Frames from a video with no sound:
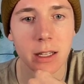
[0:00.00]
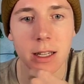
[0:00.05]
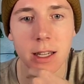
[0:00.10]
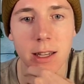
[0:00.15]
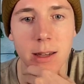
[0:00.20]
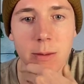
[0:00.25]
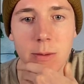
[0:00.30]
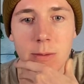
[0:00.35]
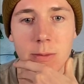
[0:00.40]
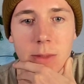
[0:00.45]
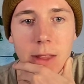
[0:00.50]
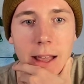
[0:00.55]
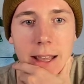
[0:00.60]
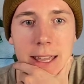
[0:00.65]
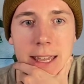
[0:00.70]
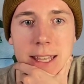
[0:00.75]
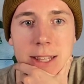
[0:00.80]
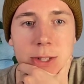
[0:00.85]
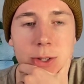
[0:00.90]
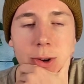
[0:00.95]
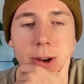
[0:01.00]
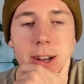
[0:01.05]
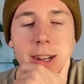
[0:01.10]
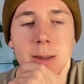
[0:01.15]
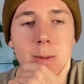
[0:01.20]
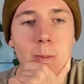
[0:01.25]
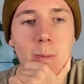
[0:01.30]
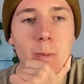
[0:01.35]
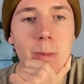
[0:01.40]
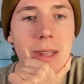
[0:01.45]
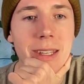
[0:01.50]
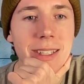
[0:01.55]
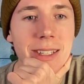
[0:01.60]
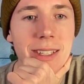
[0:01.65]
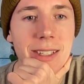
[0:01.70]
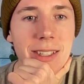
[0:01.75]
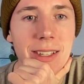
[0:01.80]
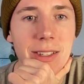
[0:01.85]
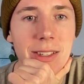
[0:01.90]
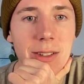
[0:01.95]
and like integrating
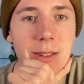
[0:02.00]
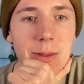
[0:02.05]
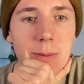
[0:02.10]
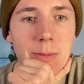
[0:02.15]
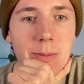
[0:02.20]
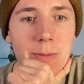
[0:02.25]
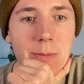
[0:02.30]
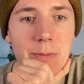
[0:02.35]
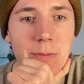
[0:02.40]
mysticism.